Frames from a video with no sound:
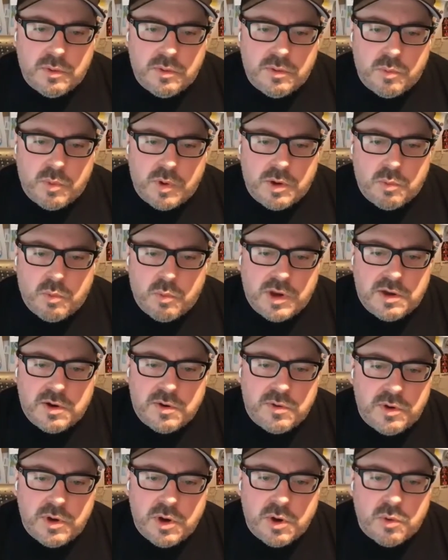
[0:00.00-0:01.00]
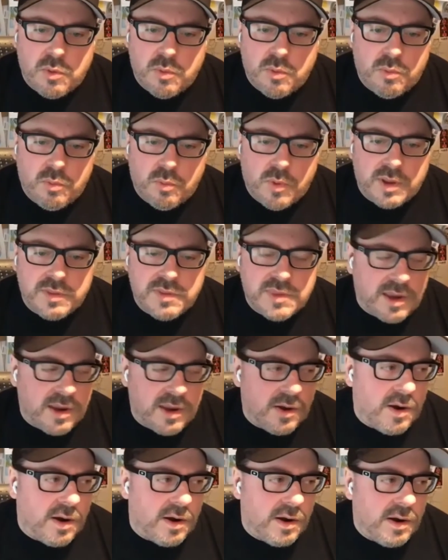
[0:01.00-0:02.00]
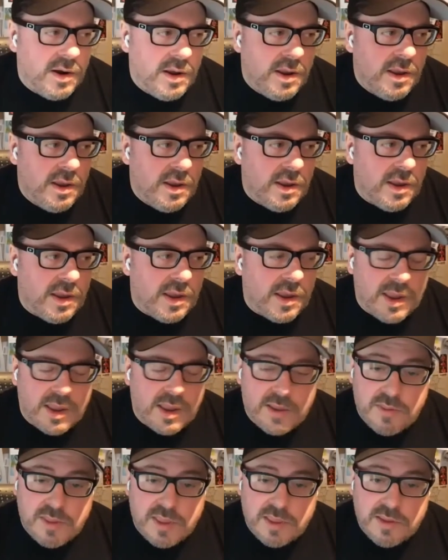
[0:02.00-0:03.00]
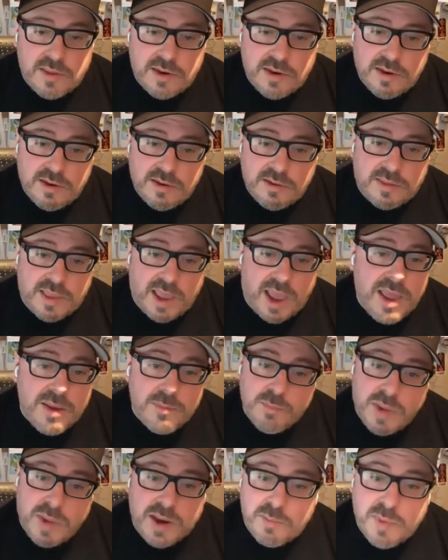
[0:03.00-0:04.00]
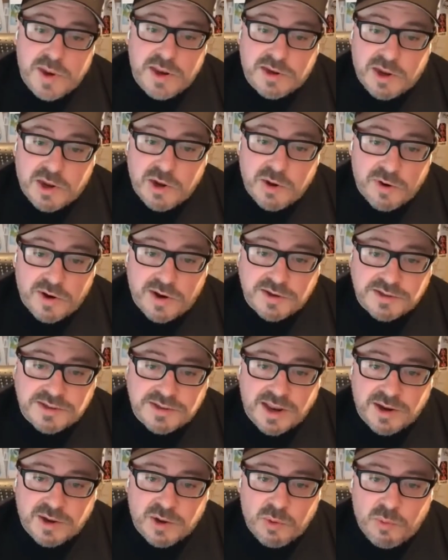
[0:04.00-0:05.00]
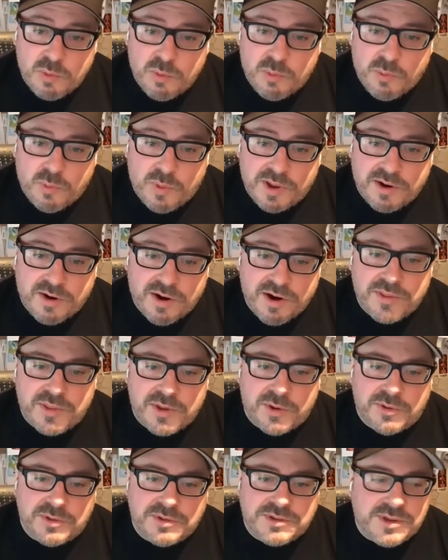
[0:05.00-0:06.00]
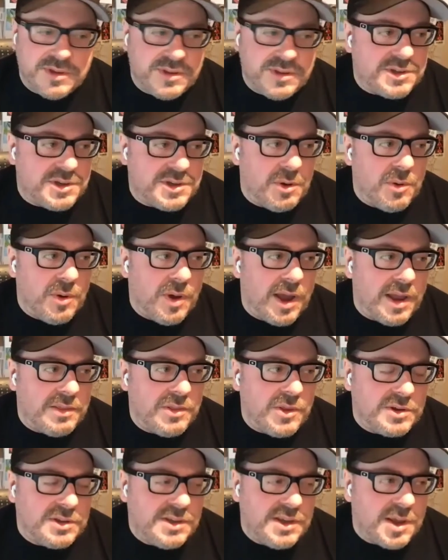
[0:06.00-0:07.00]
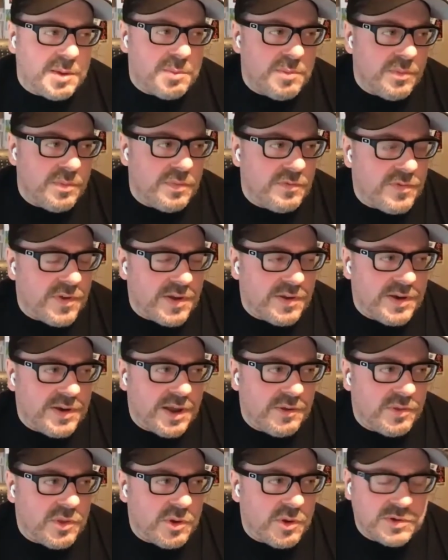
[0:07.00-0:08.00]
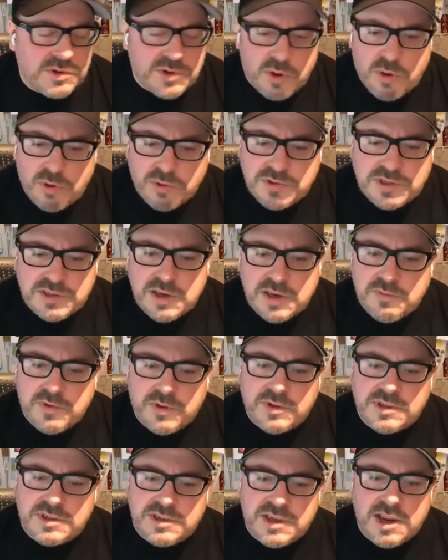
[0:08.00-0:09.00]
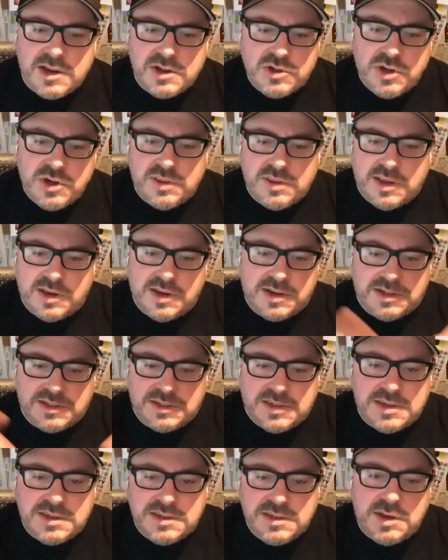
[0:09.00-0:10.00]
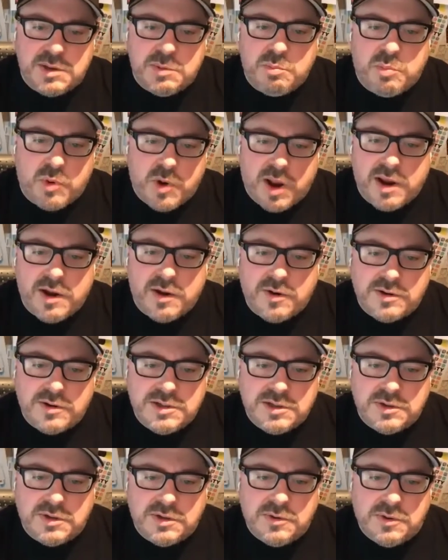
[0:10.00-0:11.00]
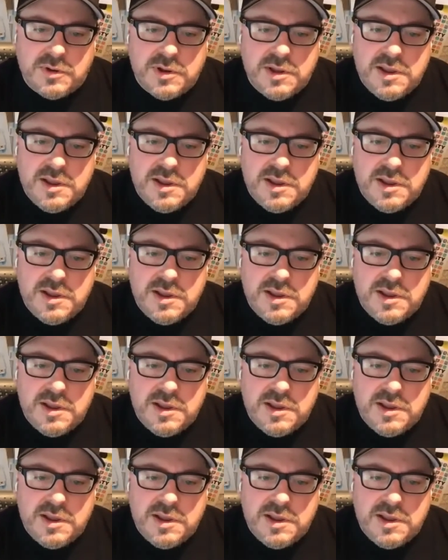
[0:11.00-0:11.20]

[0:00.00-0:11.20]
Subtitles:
We don't know what they are. And then that made me curious. I go, well, what are those? And so I looked up and found out there's a whole civilization that existed prior to